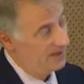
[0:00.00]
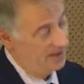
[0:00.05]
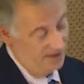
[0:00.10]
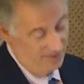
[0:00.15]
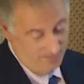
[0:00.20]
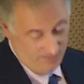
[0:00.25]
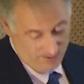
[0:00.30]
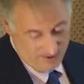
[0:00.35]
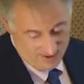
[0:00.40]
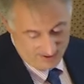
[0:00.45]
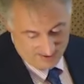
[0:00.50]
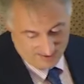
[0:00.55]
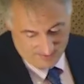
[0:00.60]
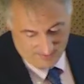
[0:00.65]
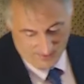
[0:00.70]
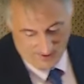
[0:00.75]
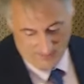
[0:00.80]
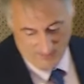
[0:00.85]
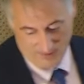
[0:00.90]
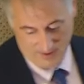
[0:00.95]
and we
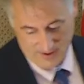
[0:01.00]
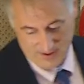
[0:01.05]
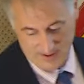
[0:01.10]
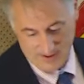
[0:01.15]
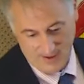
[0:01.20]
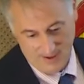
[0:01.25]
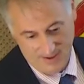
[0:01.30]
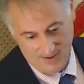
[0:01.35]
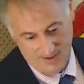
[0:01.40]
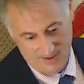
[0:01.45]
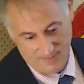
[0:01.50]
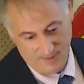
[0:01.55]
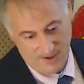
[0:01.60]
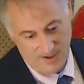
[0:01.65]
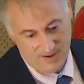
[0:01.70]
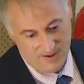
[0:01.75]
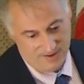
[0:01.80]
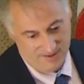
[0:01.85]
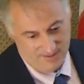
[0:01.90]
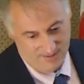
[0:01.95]
were able to study this
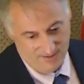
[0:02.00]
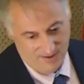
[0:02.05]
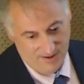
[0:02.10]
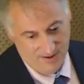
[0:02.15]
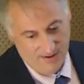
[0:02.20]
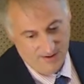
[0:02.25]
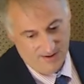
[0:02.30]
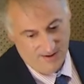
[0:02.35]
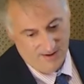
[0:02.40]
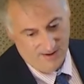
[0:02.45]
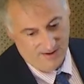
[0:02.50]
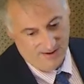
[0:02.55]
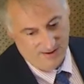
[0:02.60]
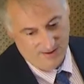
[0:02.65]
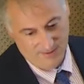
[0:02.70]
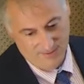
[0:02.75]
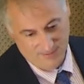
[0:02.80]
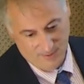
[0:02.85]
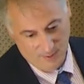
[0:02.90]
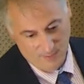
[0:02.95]
patient
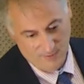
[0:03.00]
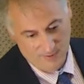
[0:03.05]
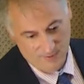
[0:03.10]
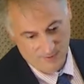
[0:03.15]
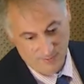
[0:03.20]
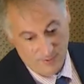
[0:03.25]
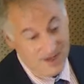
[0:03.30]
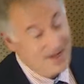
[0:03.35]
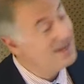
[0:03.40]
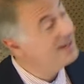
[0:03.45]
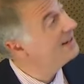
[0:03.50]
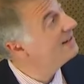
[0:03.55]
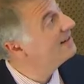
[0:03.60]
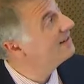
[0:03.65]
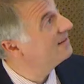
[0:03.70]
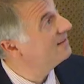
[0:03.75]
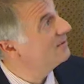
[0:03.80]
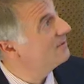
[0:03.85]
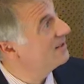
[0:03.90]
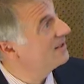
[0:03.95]
uh, over a week
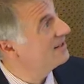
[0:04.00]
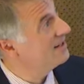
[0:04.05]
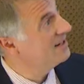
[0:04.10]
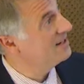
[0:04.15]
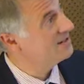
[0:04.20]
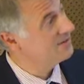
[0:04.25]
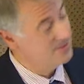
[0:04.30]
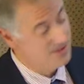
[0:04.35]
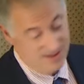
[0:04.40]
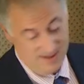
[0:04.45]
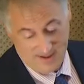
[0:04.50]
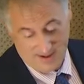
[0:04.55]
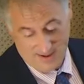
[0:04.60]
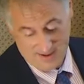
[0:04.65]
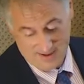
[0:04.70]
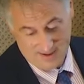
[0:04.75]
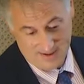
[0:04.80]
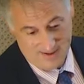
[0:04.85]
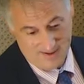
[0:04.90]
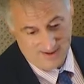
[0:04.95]
doing test
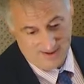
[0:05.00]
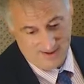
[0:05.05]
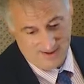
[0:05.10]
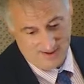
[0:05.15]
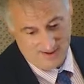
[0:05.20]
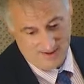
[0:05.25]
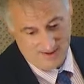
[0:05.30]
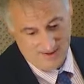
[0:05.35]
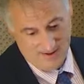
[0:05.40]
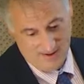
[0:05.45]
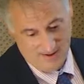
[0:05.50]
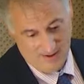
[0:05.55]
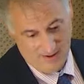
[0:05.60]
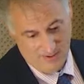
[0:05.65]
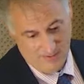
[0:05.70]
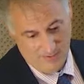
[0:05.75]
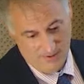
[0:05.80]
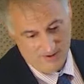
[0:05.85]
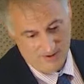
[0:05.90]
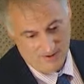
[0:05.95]
retest, and
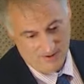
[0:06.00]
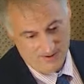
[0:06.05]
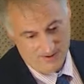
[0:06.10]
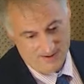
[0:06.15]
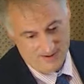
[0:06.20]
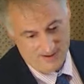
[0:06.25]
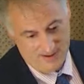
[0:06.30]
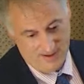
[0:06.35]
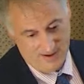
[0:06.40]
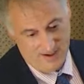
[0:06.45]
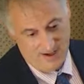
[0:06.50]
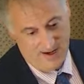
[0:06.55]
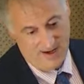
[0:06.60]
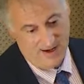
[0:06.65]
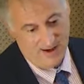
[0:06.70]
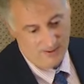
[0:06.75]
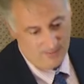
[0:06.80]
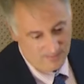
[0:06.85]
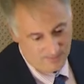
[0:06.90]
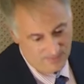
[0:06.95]
what you're gonna see
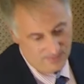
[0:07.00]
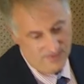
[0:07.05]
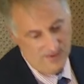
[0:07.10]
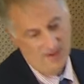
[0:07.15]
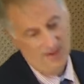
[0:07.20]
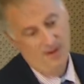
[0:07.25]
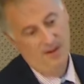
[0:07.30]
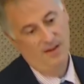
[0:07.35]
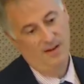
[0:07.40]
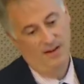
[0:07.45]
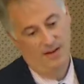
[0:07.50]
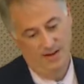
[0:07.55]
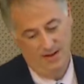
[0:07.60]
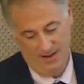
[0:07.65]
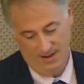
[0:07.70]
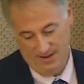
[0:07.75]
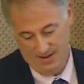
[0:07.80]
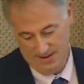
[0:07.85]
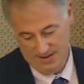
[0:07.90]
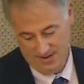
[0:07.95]
now
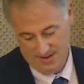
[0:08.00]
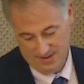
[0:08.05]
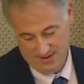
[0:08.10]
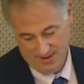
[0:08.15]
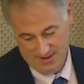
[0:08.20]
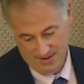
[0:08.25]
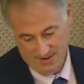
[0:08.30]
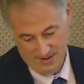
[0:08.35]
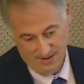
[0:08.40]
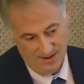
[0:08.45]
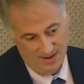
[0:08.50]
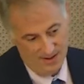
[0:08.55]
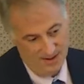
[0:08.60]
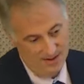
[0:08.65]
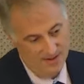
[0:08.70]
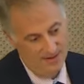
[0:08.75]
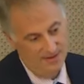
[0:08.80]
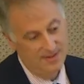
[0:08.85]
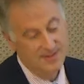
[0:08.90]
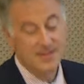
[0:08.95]
is
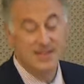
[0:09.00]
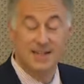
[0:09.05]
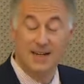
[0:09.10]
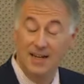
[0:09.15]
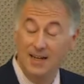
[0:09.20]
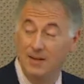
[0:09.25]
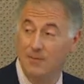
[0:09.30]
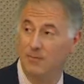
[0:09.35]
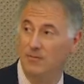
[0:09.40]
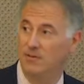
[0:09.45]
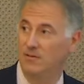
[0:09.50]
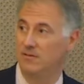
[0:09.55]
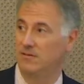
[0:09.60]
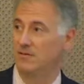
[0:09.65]
the same